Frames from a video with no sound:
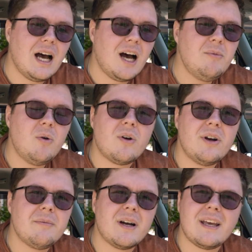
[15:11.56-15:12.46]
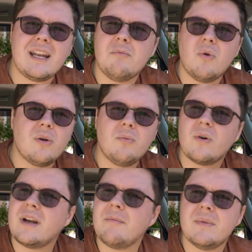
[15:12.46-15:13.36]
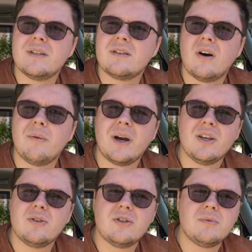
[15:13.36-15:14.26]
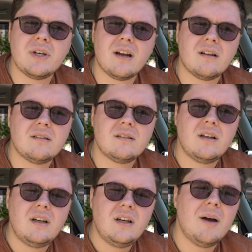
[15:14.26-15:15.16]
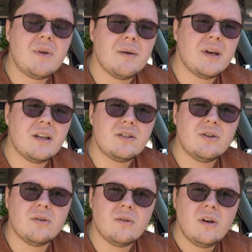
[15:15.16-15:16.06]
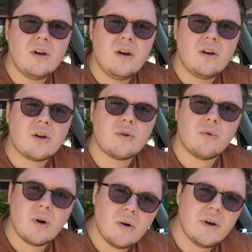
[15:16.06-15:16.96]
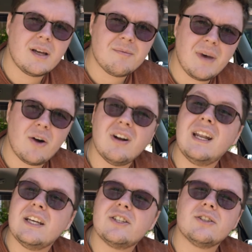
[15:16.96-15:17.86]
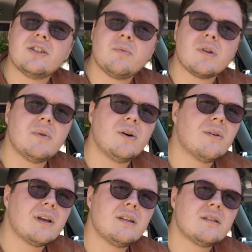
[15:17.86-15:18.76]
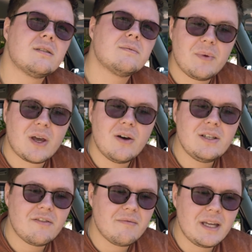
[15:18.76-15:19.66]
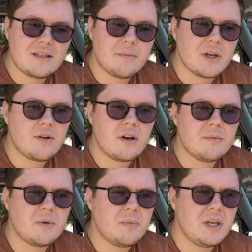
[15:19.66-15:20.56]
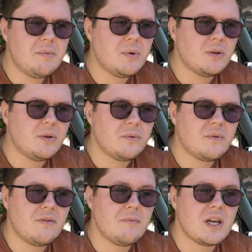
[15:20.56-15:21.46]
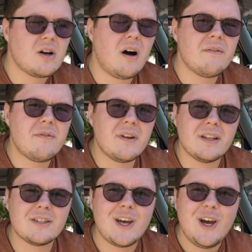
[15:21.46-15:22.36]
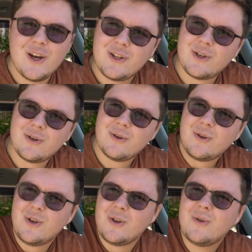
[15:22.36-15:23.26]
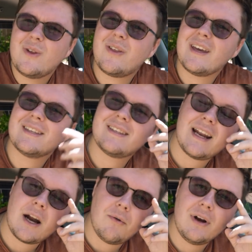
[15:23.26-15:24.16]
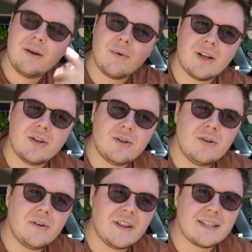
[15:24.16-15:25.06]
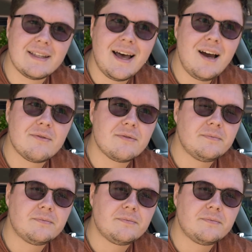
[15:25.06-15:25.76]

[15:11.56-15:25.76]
I'm not worried about getting more and more numbers on my YouTube channel. I'm committed to growing my relationship with my audience. Because I've met some incredible people who've given me confidence to do the things that I really want to do in this life.